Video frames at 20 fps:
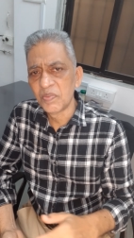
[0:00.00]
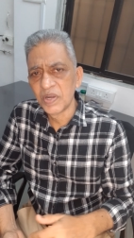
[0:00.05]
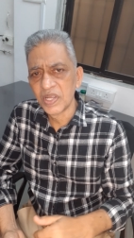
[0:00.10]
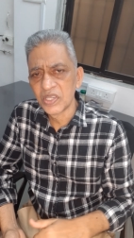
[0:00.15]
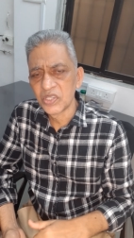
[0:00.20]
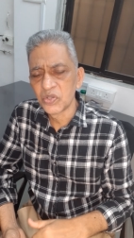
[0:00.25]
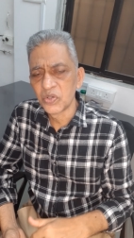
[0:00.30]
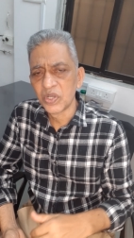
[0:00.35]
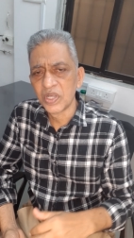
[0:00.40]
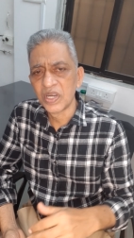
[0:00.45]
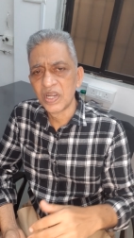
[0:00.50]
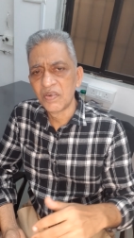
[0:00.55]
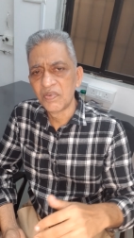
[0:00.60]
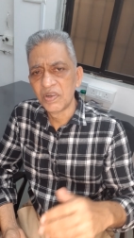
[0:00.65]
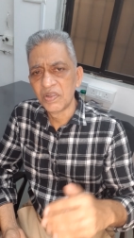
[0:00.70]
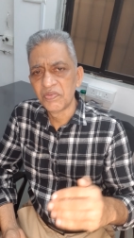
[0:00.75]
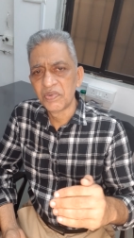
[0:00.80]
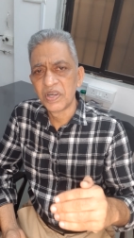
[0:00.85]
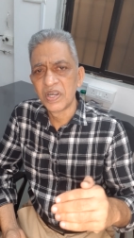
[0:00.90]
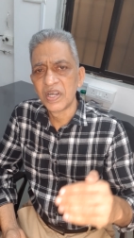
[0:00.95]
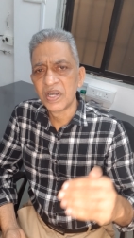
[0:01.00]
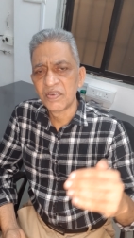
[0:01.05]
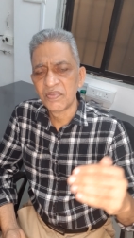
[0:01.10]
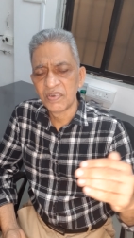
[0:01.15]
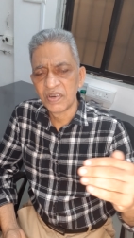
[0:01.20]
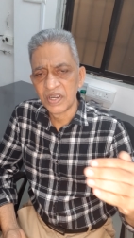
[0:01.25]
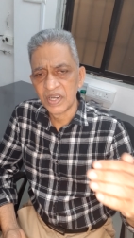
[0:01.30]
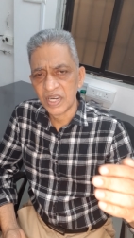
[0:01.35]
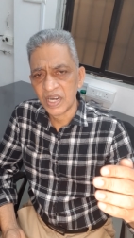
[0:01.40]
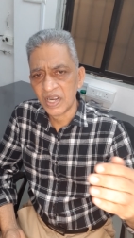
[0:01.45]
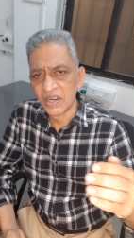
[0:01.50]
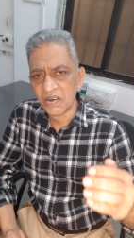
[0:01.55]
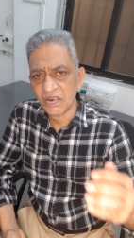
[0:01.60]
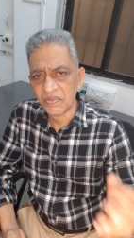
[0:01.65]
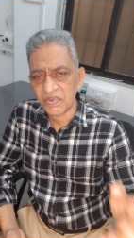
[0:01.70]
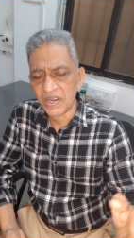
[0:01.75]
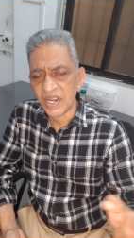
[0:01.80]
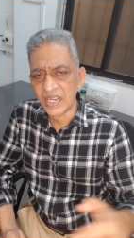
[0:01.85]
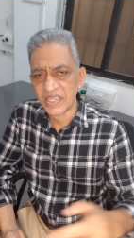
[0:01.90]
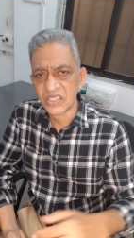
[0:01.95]
tax, you can have different kind of
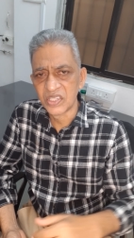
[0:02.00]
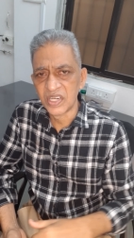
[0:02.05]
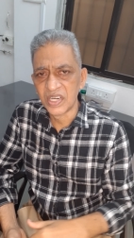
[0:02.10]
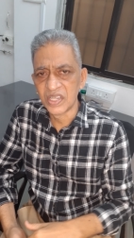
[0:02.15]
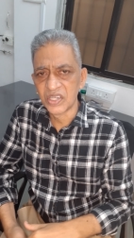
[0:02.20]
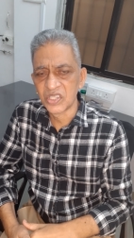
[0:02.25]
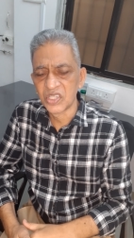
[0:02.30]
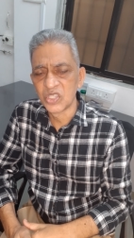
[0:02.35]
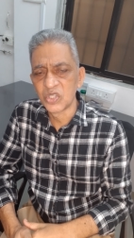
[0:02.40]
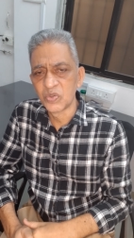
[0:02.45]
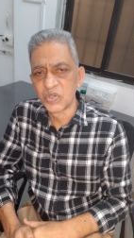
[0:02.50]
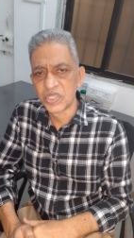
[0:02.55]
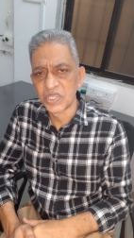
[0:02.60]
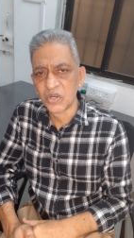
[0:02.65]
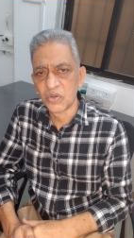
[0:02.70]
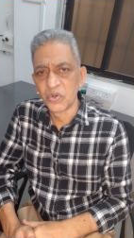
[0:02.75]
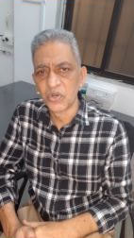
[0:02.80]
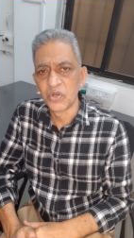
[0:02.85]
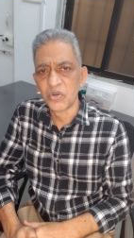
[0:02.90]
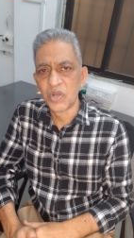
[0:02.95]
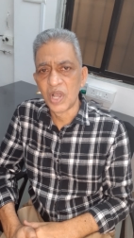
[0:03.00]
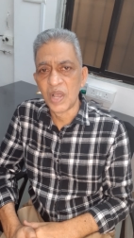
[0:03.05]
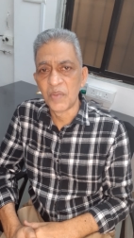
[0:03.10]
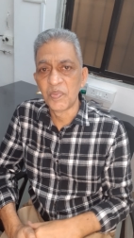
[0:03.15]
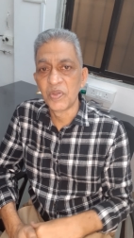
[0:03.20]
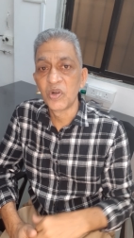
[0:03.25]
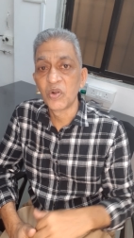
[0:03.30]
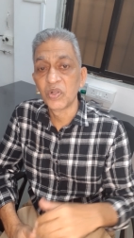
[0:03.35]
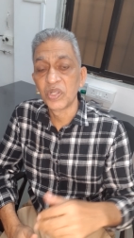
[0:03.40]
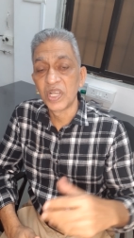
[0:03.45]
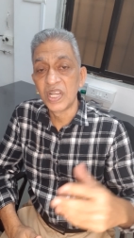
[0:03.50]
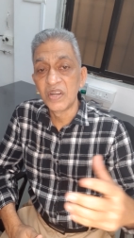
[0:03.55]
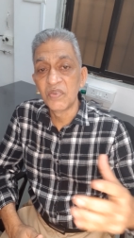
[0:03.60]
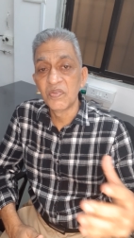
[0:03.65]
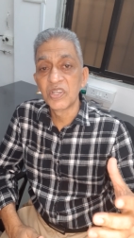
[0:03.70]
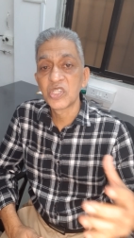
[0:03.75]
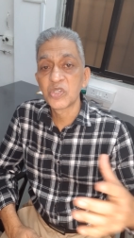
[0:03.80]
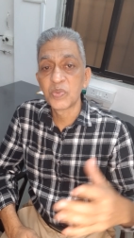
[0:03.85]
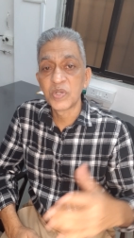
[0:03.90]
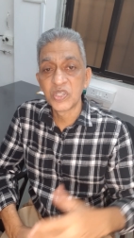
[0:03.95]
tax deductions which are going to happen, or the
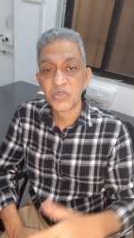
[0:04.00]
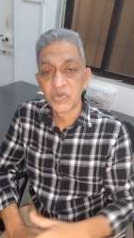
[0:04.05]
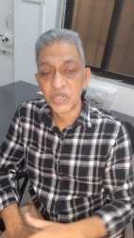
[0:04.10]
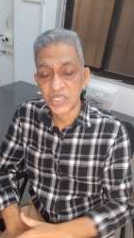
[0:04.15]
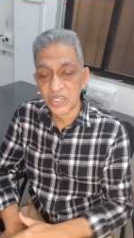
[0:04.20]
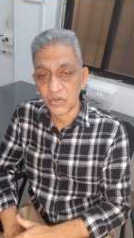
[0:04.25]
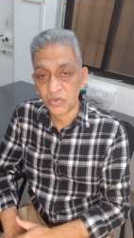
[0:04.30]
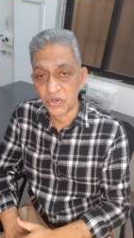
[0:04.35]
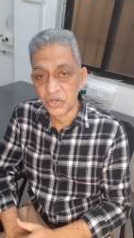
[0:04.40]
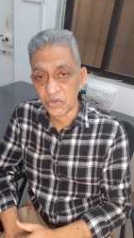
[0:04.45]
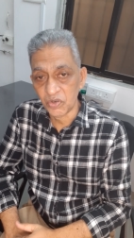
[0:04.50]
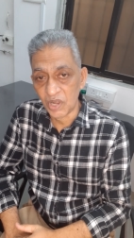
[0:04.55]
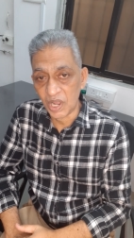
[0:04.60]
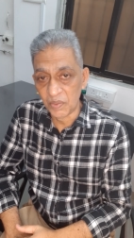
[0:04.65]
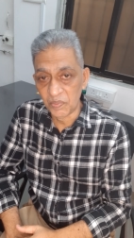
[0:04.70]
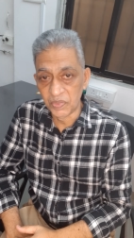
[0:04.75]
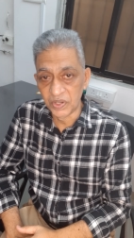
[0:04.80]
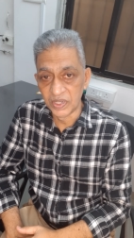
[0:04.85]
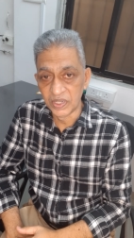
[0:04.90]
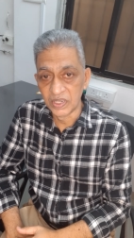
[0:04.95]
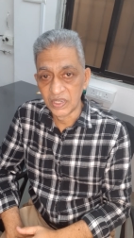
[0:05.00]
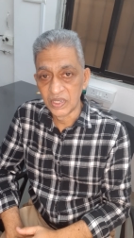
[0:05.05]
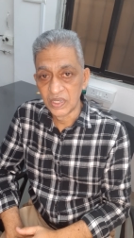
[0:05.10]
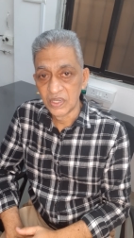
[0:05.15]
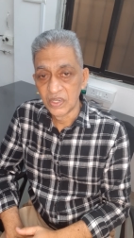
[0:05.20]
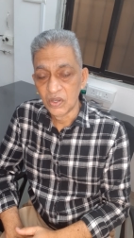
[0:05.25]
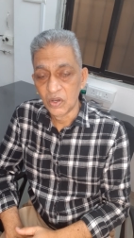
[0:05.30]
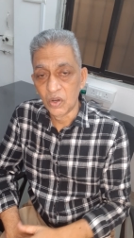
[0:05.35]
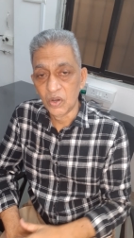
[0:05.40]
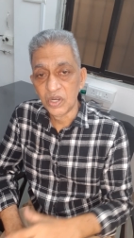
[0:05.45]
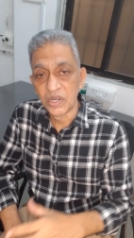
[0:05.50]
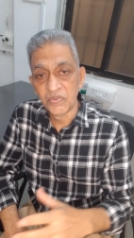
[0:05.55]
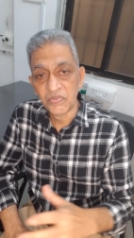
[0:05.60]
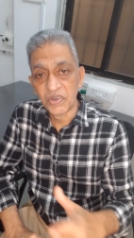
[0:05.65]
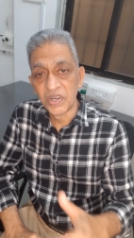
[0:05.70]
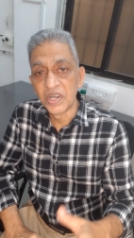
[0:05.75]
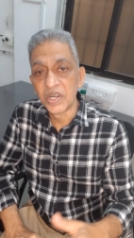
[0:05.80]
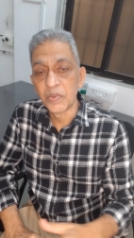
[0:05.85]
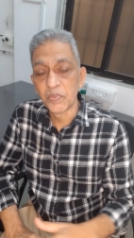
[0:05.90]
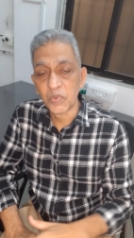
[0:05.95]
investments which are going to happen, or
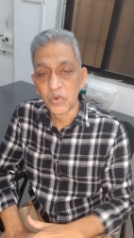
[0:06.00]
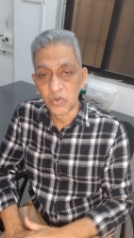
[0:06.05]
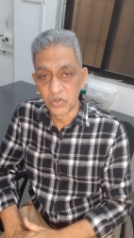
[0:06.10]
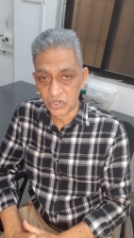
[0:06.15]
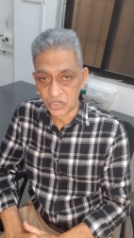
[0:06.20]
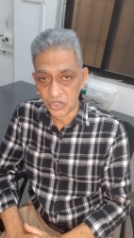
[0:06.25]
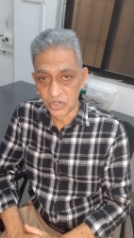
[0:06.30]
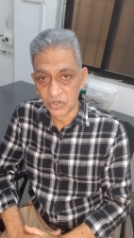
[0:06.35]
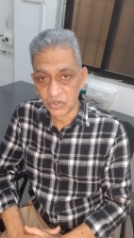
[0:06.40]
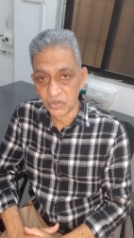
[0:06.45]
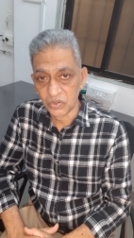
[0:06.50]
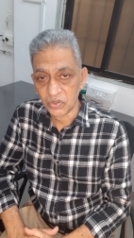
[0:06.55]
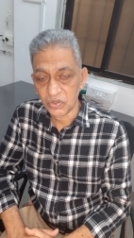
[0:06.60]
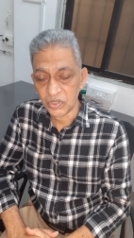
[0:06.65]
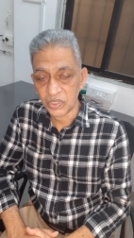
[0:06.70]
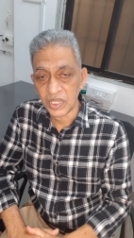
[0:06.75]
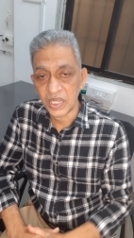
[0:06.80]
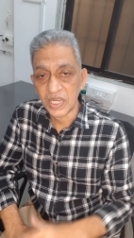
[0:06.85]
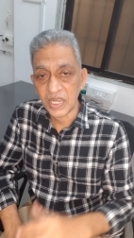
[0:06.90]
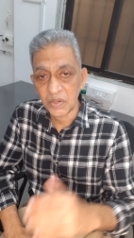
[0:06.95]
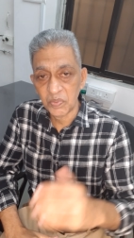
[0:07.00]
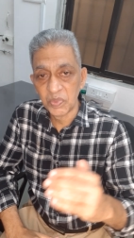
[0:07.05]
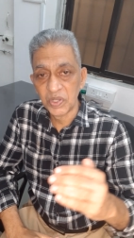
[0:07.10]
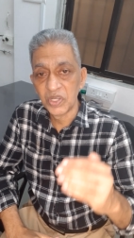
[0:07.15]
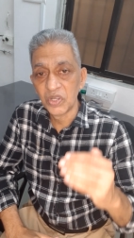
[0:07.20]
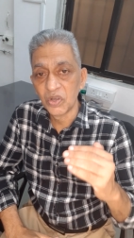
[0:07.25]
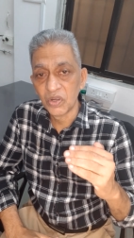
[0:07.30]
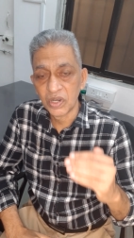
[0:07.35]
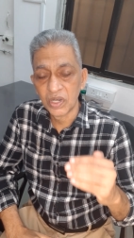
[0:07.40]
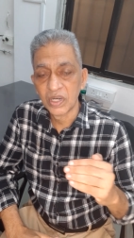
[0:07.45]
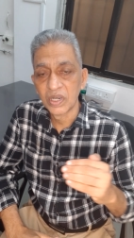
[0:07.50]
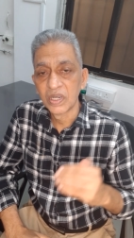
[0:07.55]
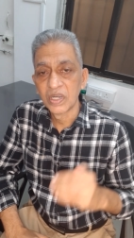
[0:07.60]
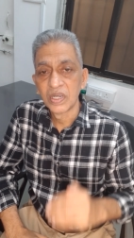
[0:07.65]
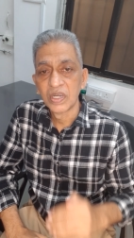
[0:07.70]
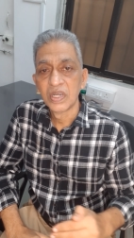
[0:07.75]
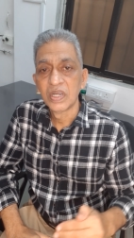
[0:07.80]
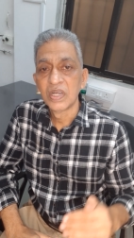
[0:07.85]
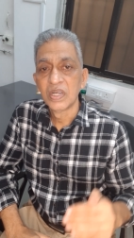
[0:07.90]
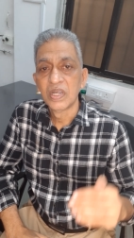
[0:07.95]
different reports. They can be your
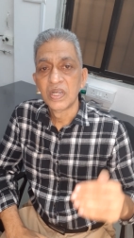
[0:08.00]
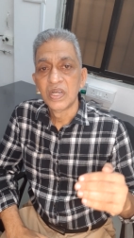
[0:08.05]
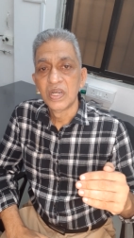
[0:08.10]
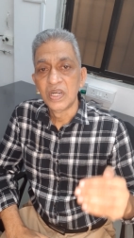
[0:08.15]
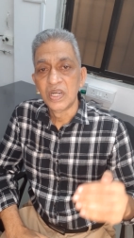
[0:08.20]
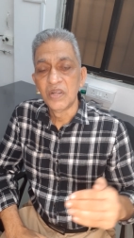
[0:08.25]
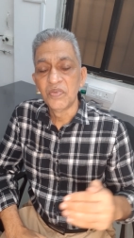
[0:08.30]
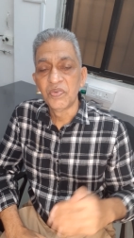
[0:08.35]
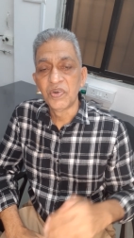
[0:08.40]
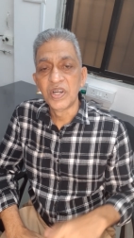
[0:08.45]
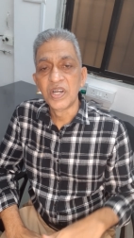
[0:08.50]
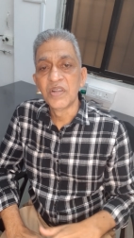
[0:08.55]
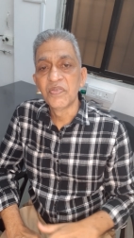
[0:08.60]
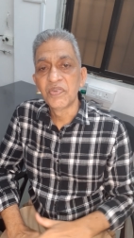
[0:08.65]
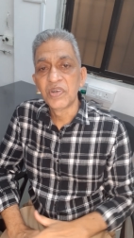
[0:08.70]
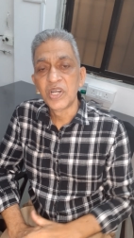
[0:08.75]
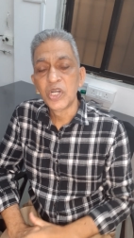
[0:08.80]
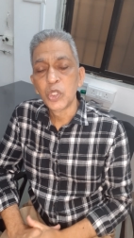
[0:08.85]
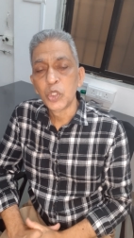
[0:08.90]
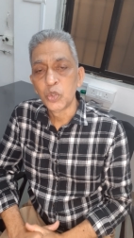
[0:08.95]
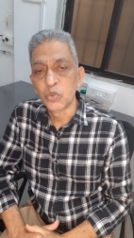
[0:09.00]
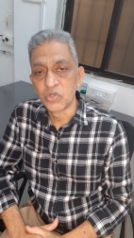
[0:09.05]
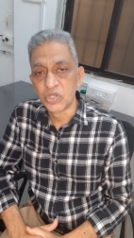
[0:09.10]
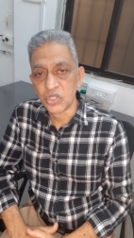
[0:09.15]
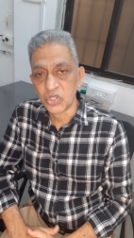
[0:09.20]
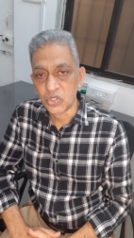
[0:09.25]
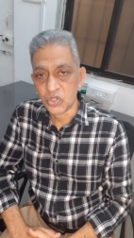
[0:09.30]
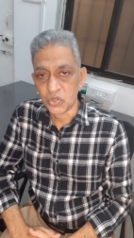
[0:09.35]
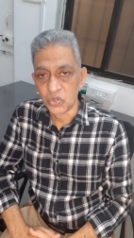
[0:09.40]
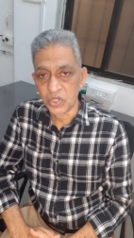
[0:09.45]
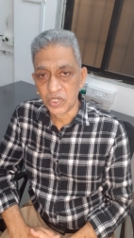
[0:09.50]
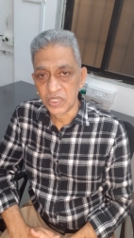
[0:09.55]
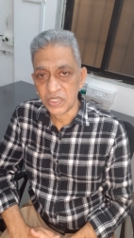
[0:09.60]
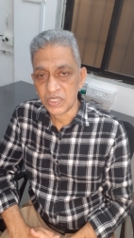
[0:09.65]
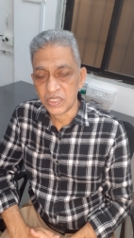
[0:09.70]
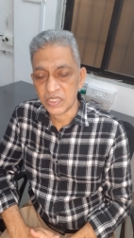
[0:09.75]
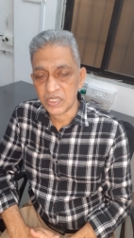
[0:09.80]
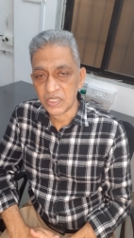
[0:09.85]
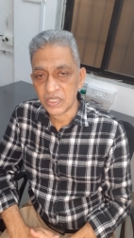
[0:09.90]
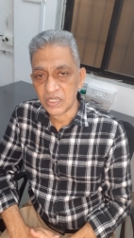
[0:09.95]
different user
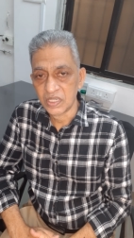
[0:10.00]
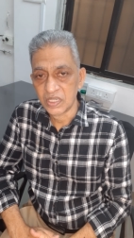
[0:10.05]
stories.